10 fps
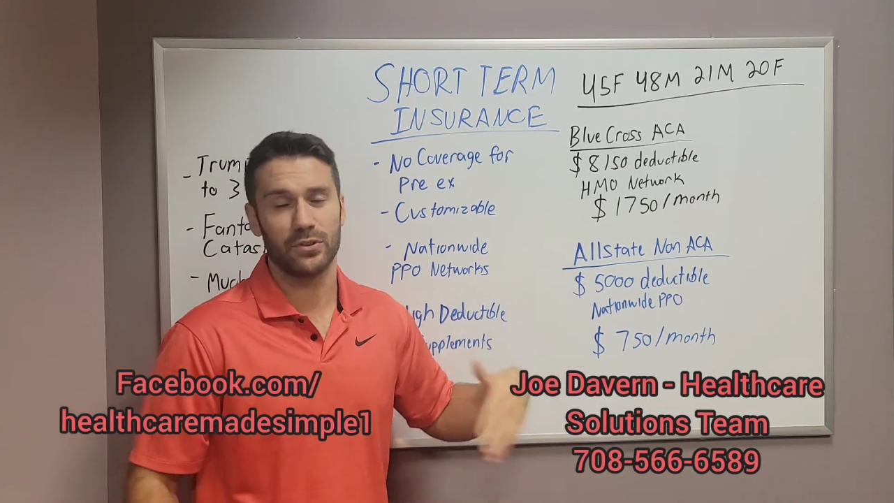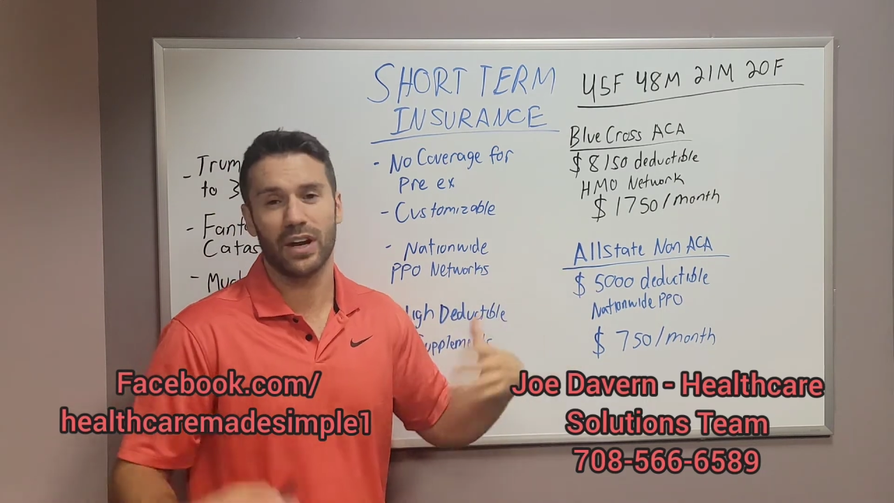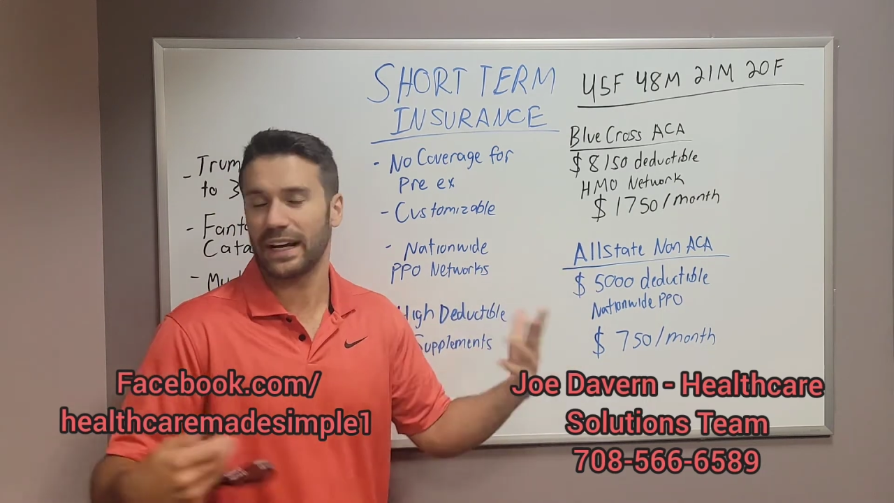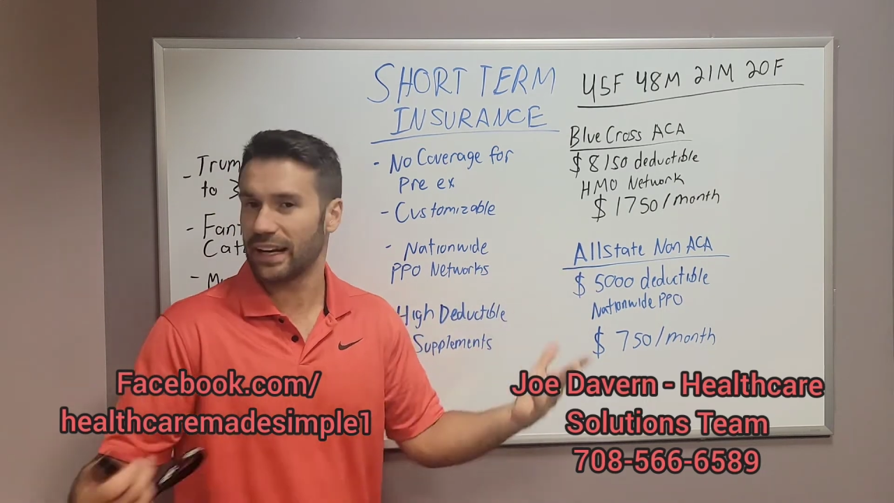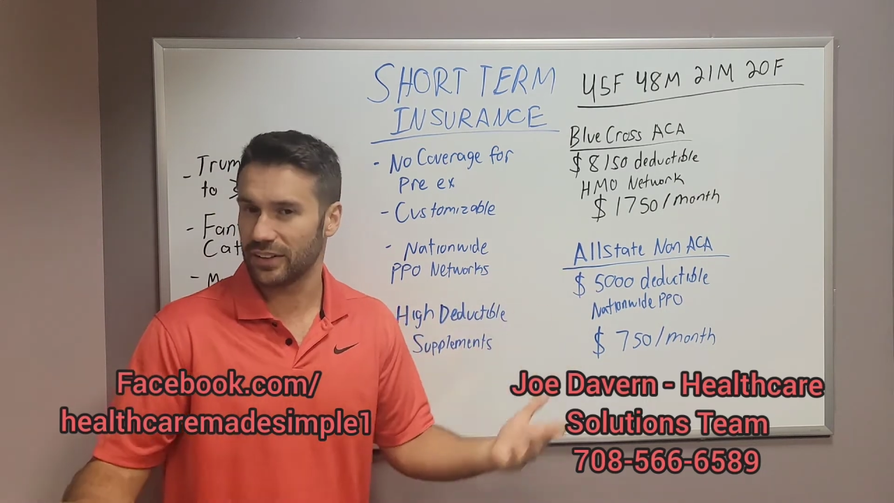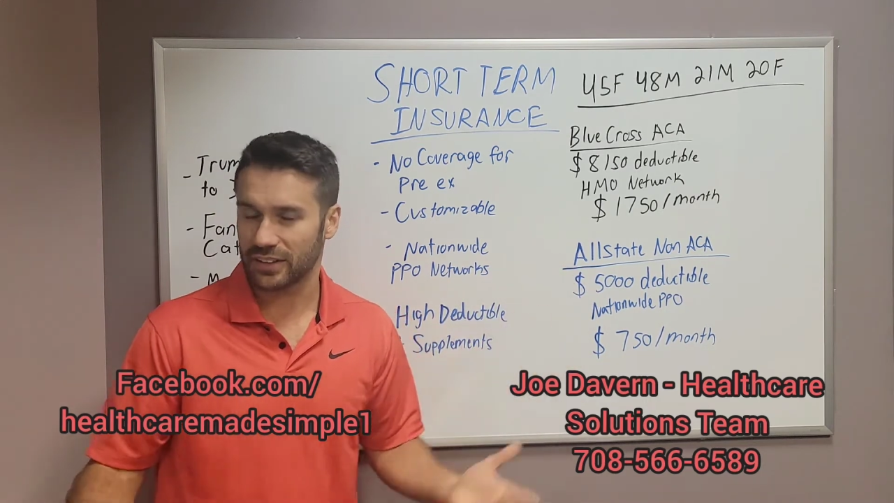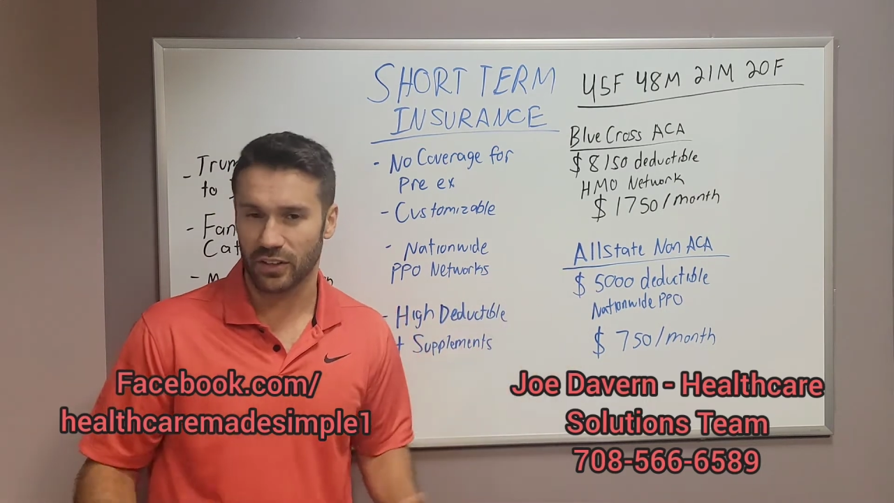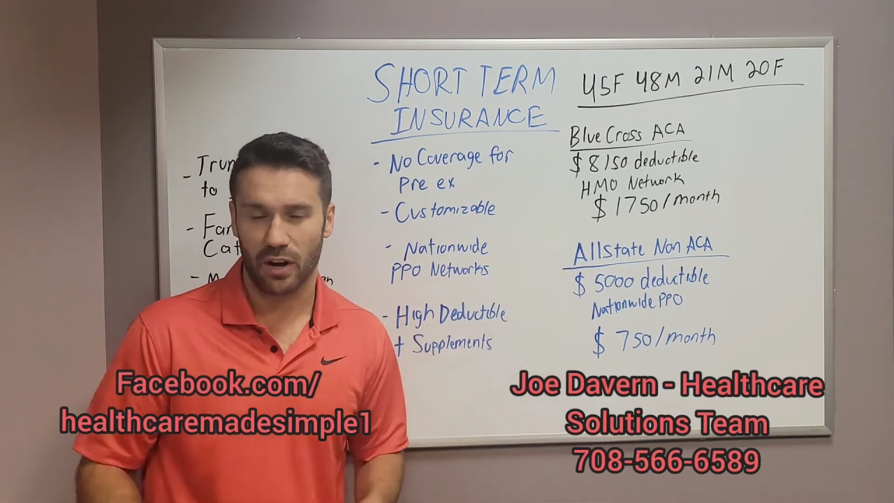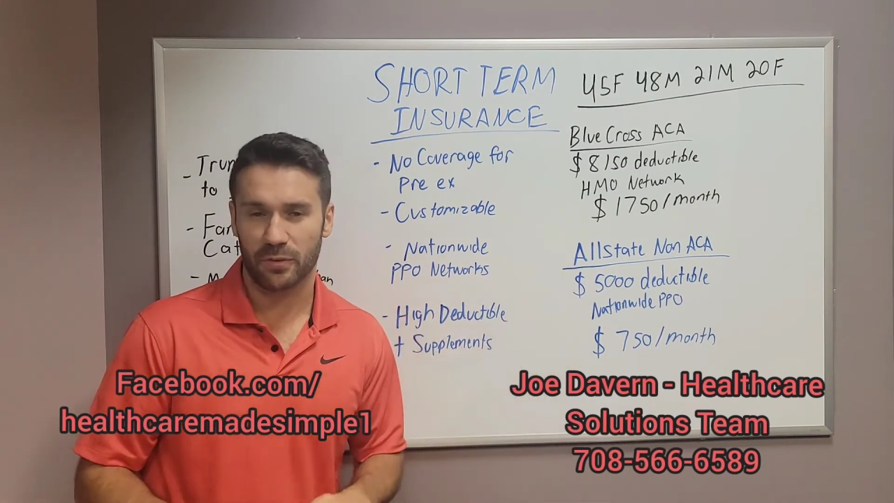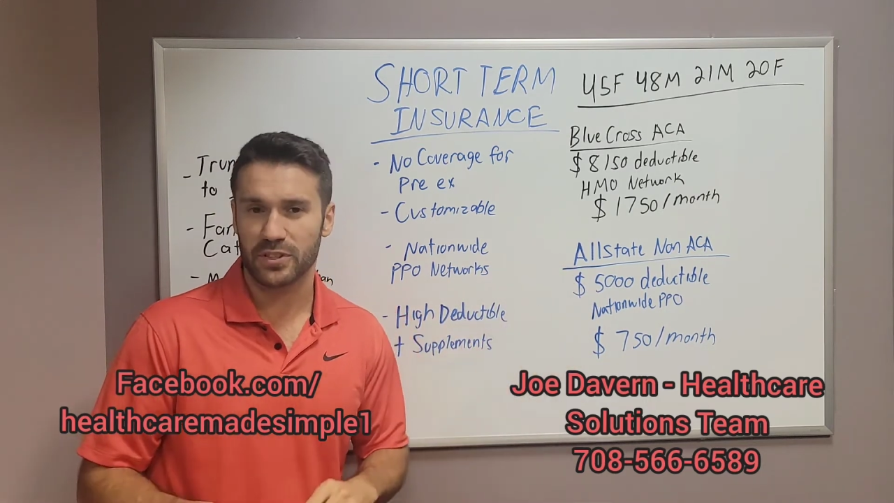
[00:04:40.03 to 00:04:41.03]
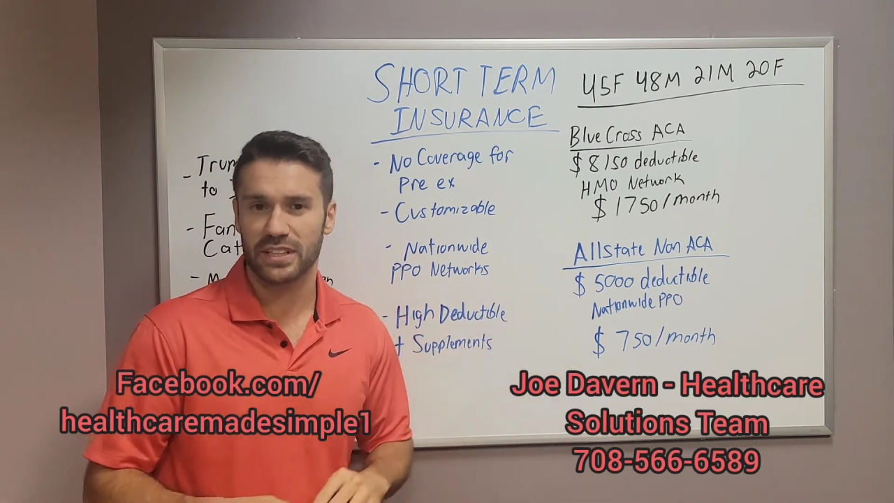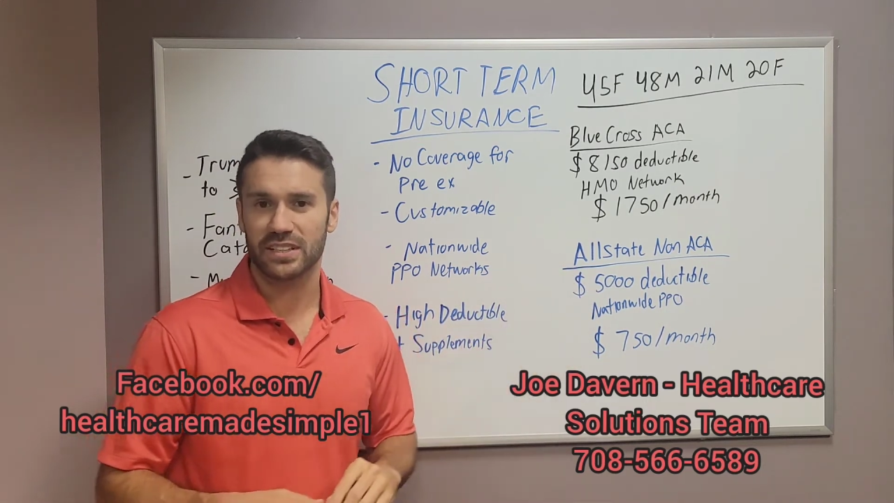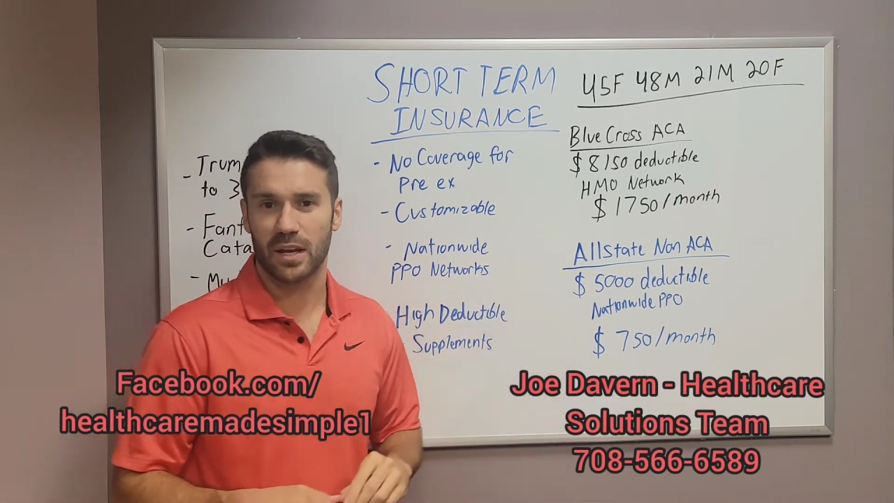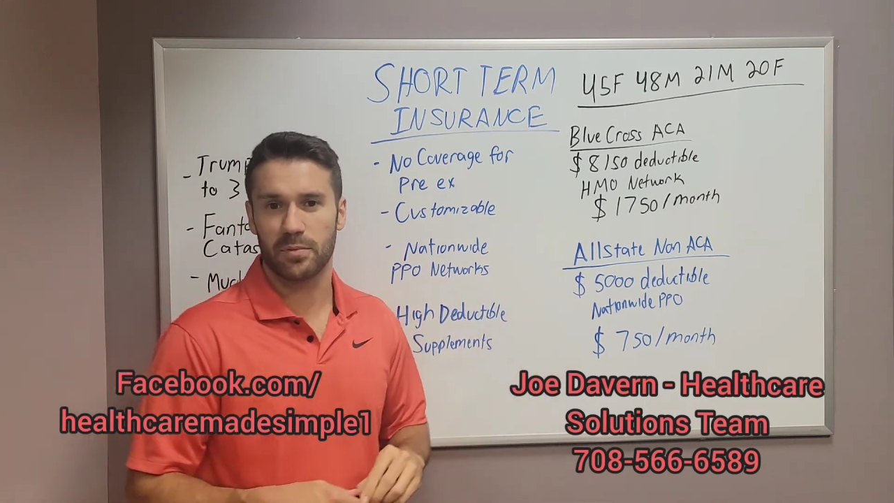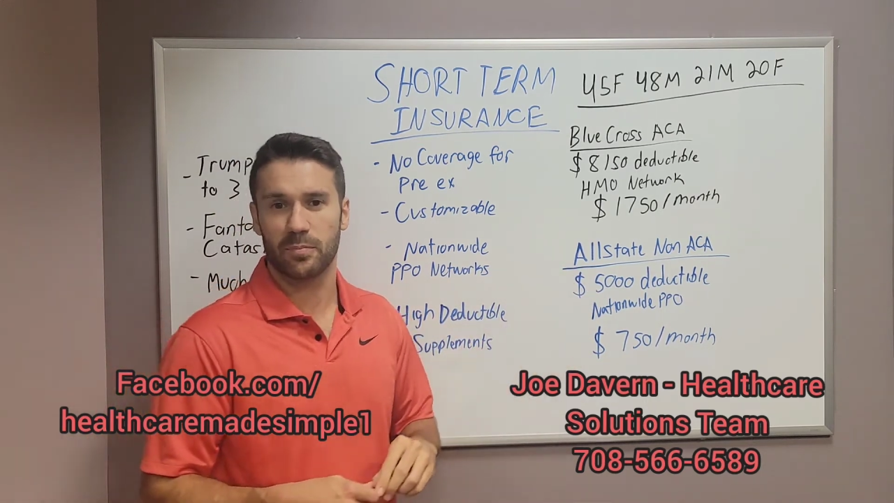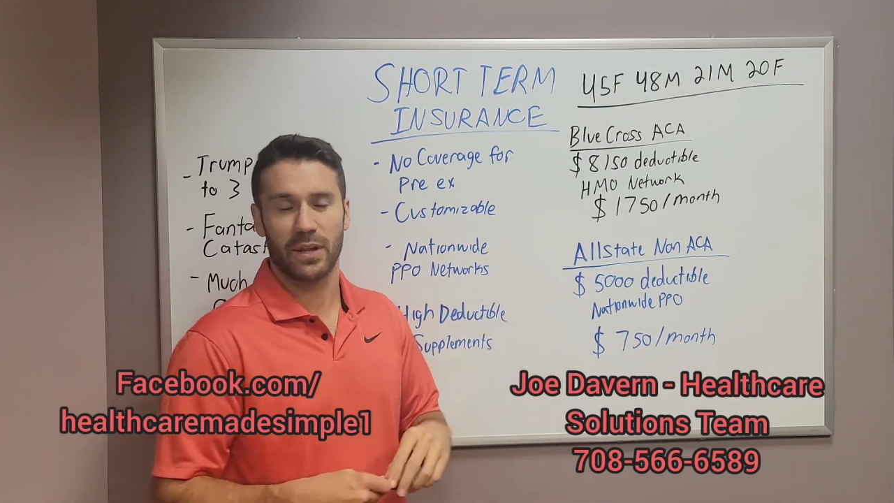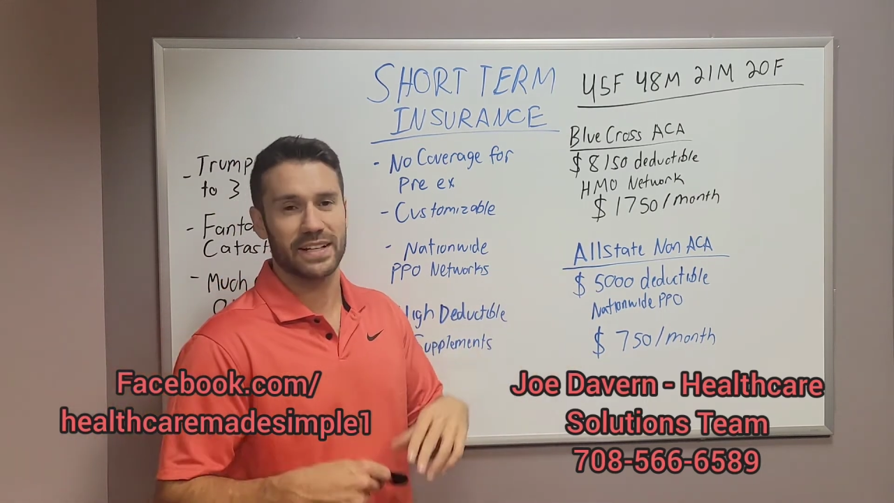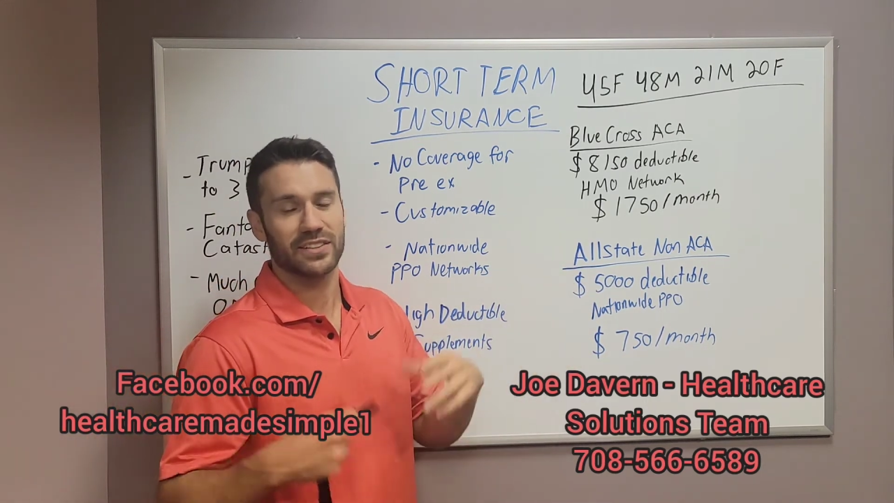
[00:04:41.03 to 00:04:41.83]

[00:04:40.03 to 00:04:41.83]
United Healthcare offers these types of plans.